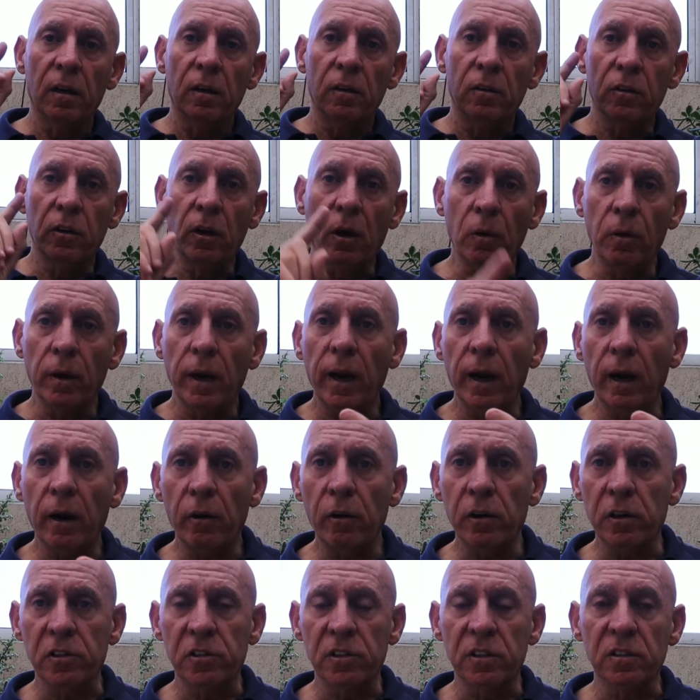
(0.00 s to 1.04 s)
No
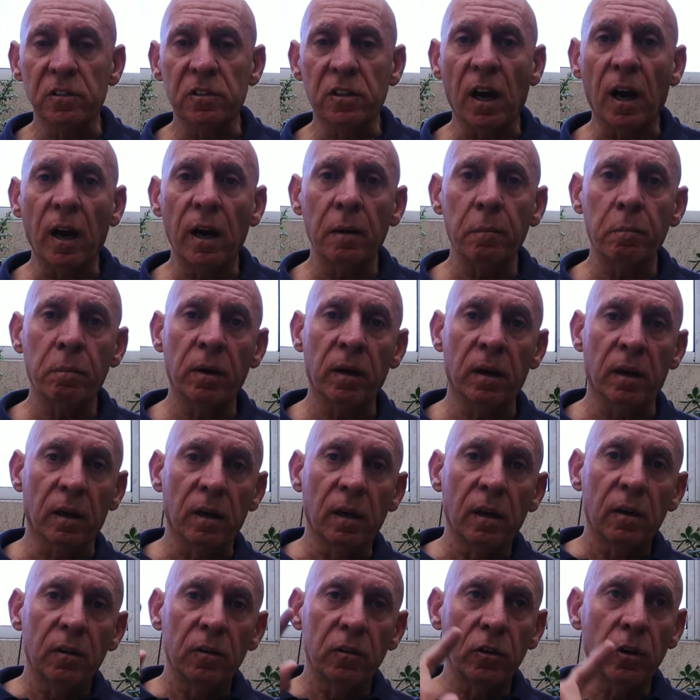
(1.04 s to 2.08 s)
errors in typing,
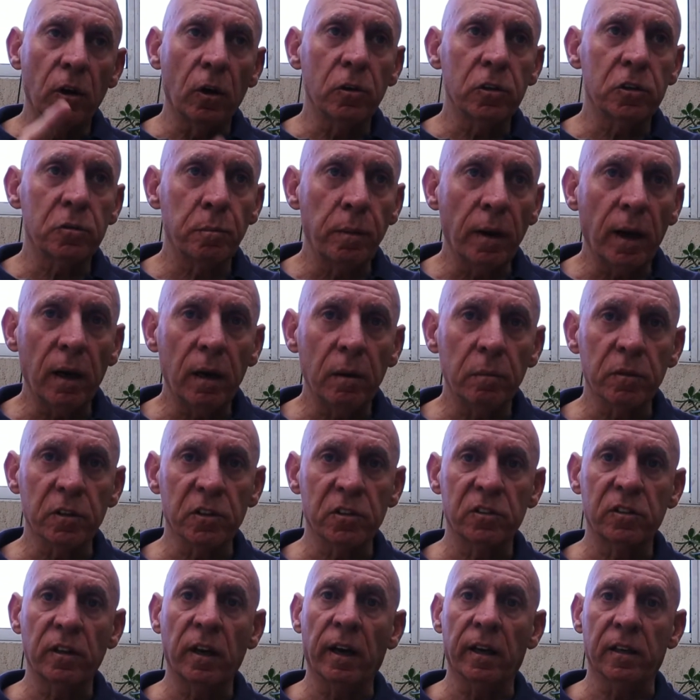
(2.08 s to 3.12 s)
no spelling
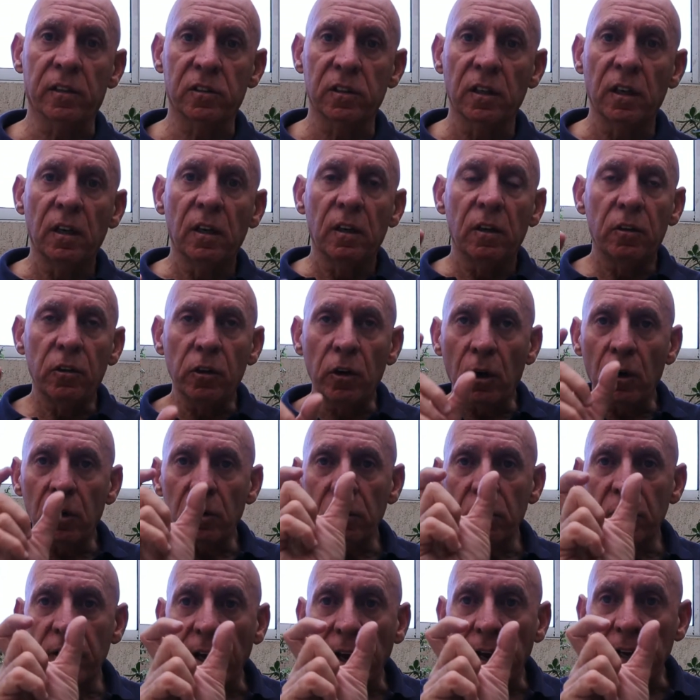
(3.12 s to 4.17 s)
mistakes, no
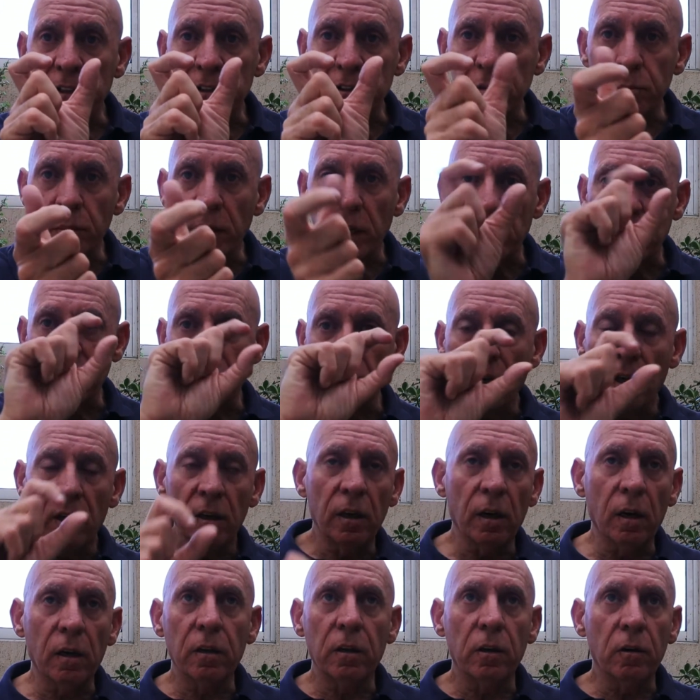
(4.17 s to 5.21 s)
dates.
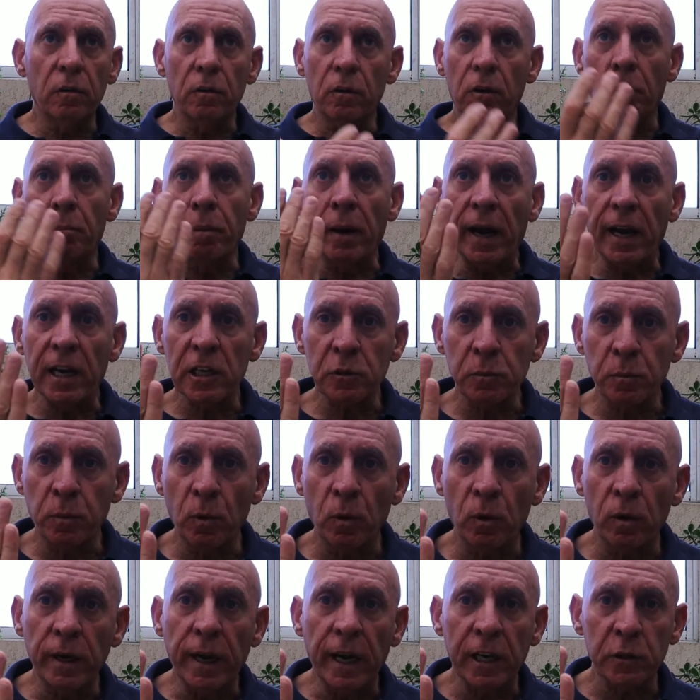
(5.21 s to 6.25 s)
The
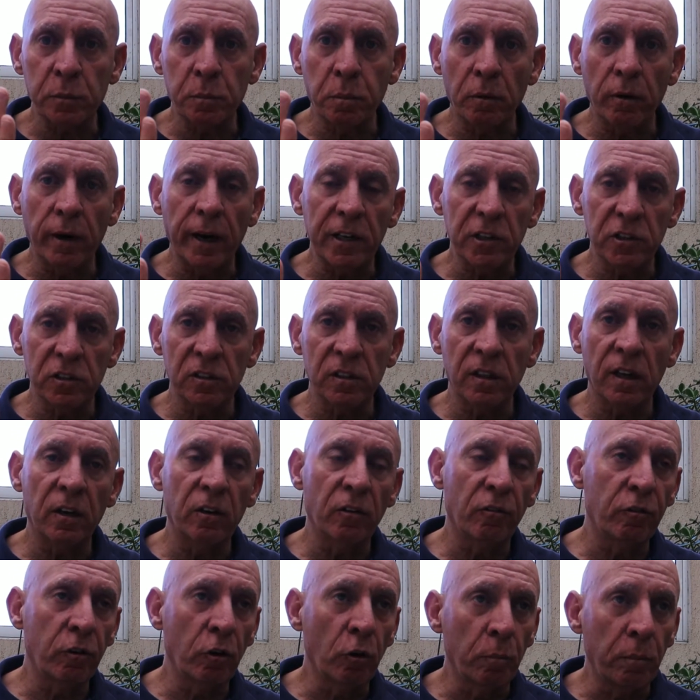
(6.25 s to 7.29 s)
passport expiration date
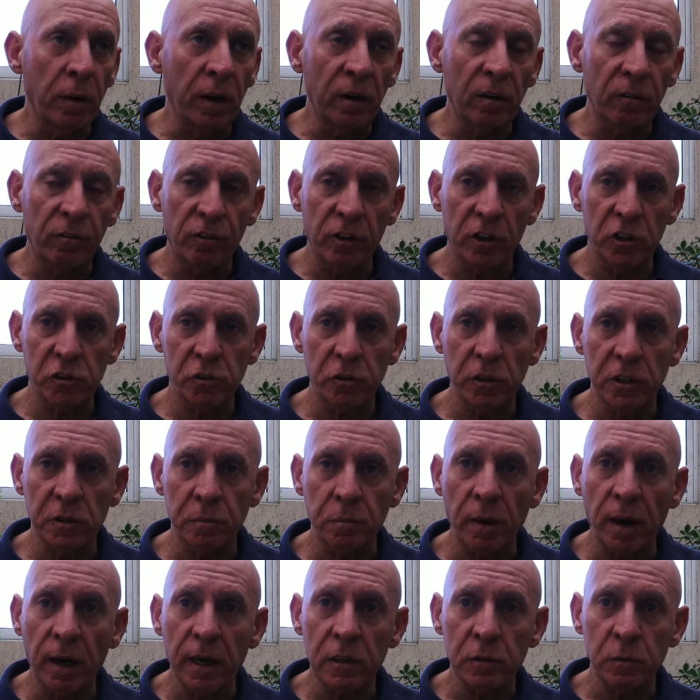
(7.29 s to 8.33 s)
of your beneficiary's
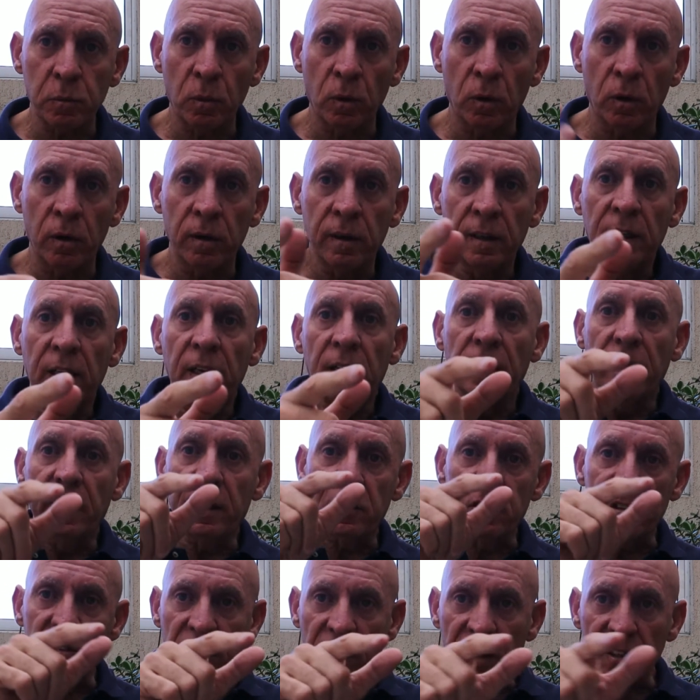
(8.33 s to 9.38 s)
passport
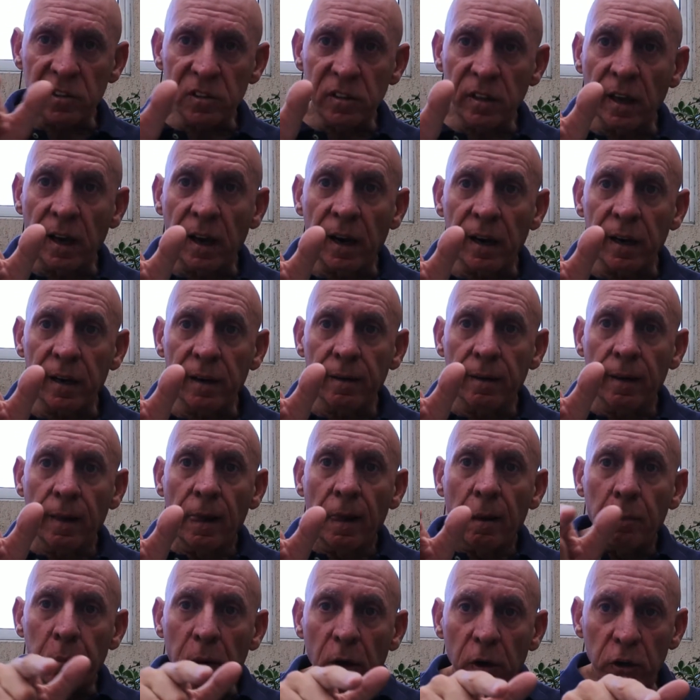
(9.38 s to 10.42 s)
is this date,
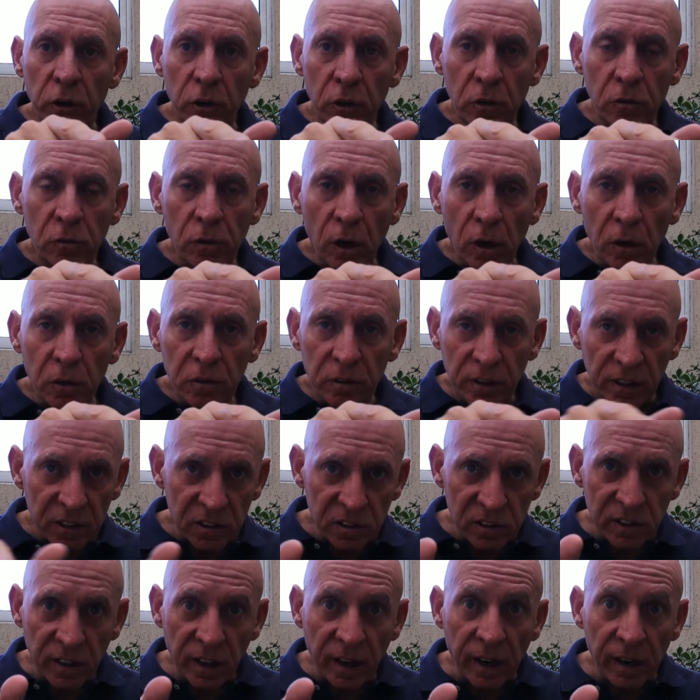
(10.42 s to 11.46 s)
but you wrote
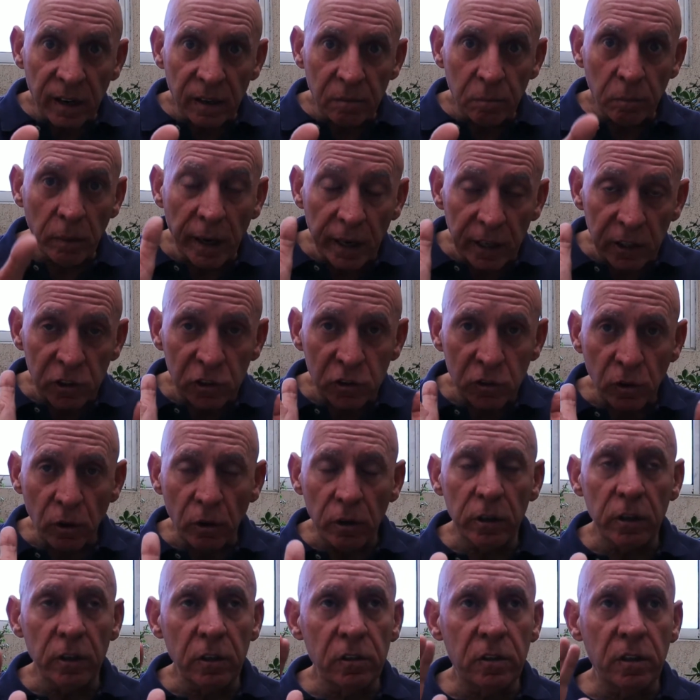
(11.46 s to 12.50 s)
this date. Make sure
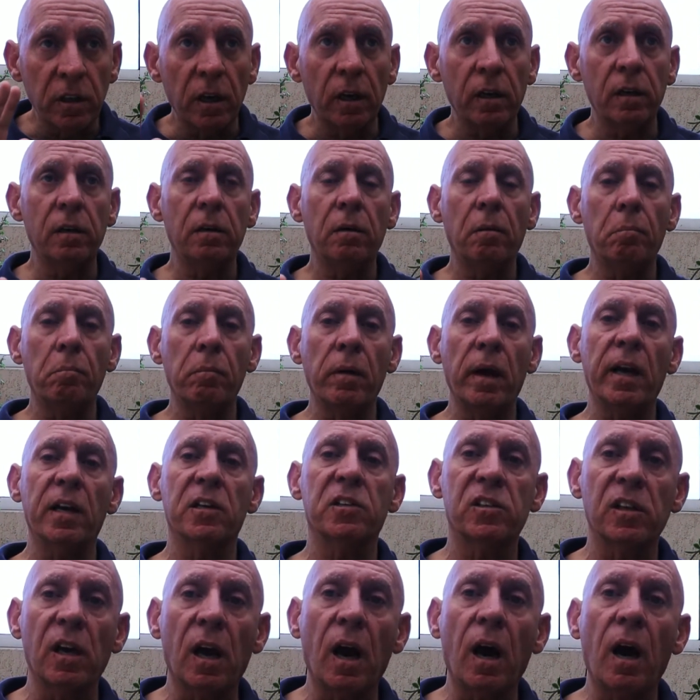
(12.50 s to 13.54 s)
you didn't
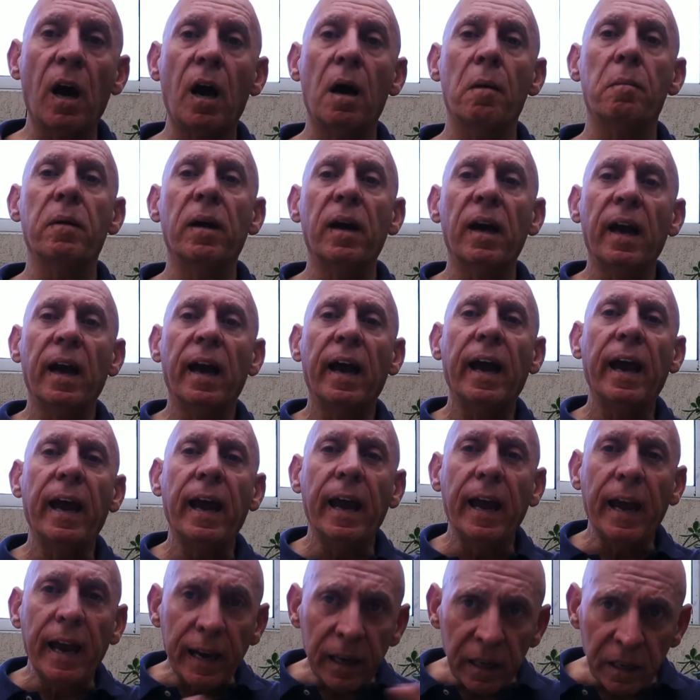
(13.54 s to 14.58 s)
mess up
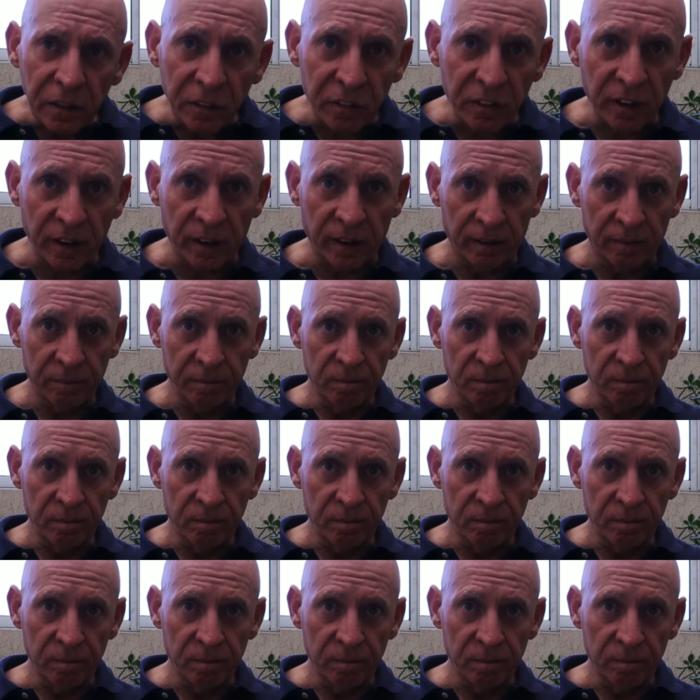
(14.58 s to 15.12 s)
anything.